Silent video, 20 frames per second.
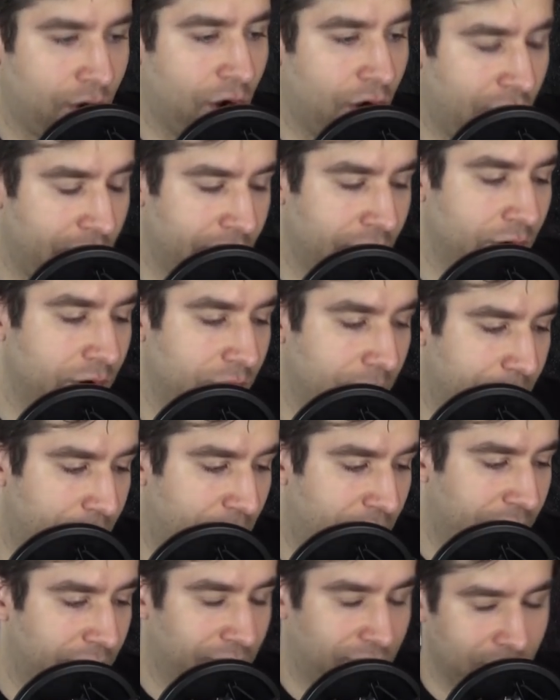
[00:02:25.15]
Conor and the
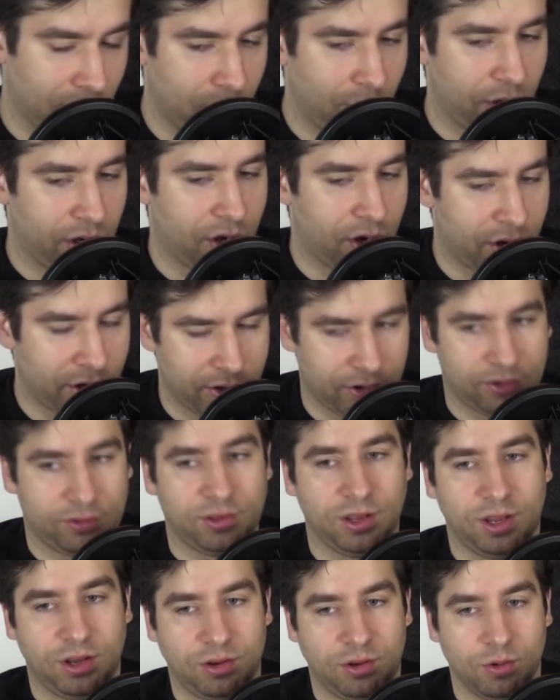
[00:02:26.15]
bus, oh, what Conor
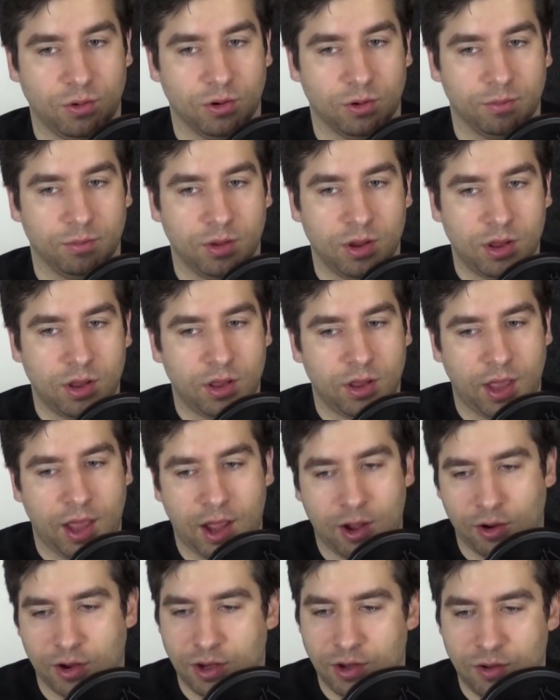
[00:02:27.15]
said to him.
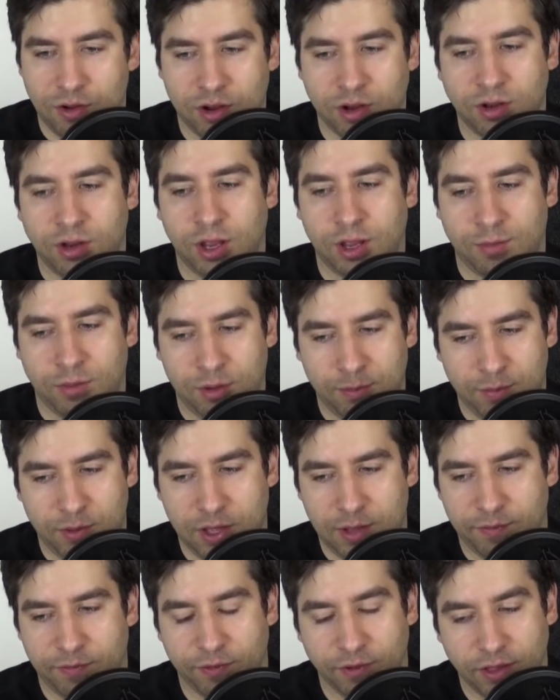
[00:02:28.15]
How can you condemn
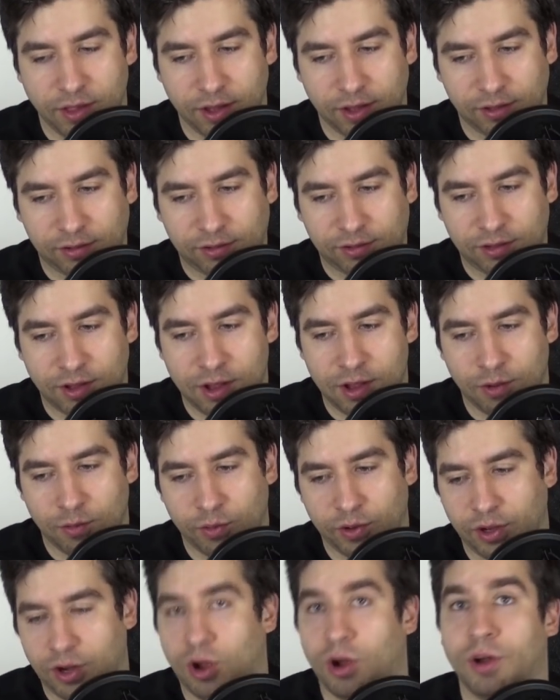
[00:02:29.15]
Khabib for this
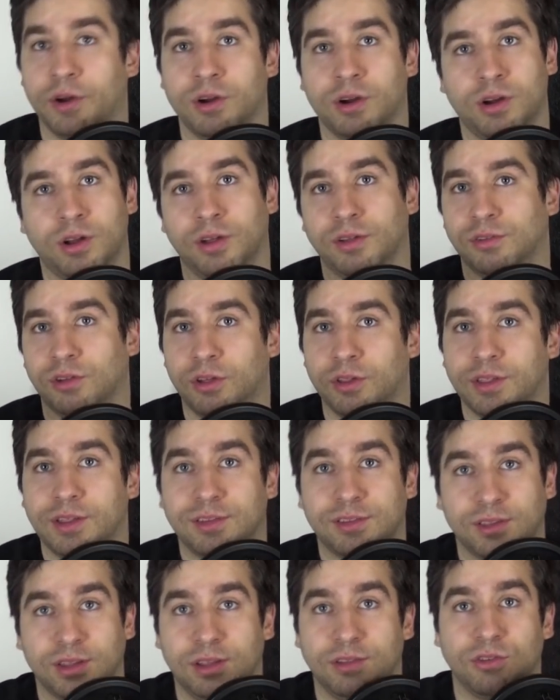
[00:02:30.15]
when Conor does all
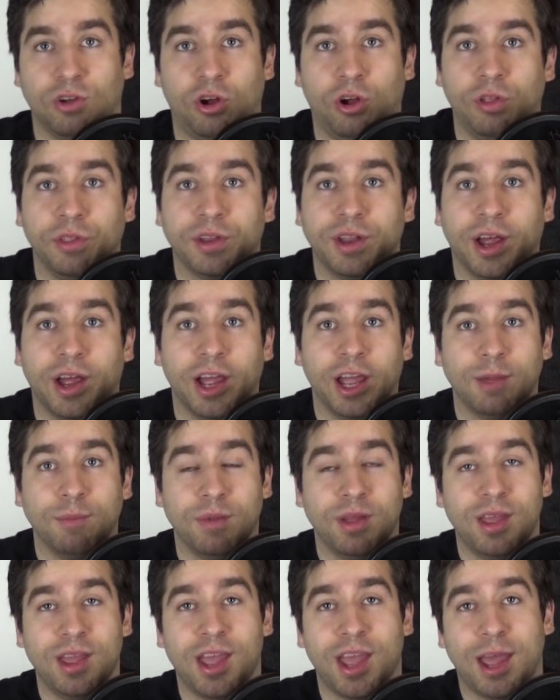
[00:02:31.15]
these things all the
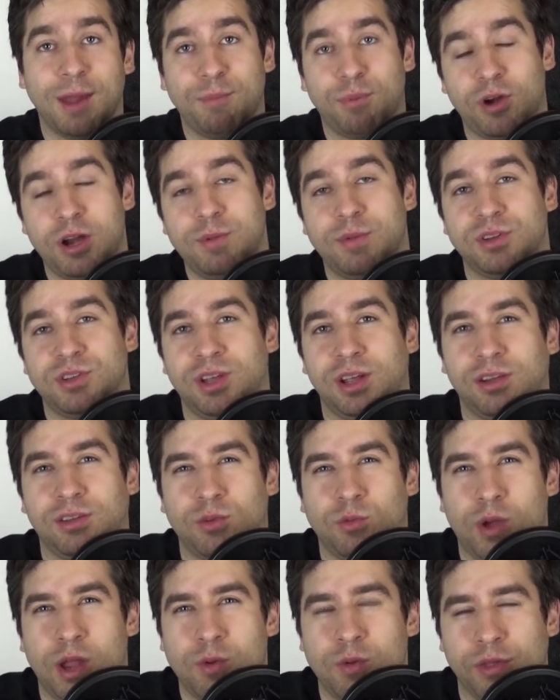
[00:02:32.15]
time and pretty much
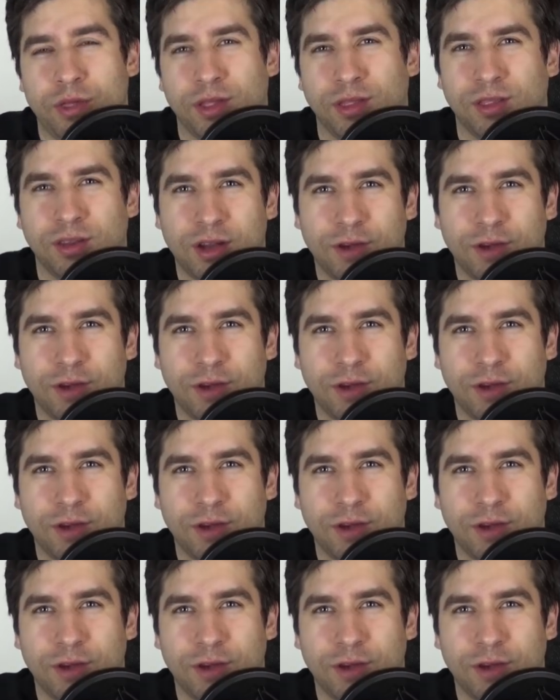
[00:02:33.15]
gets away with it?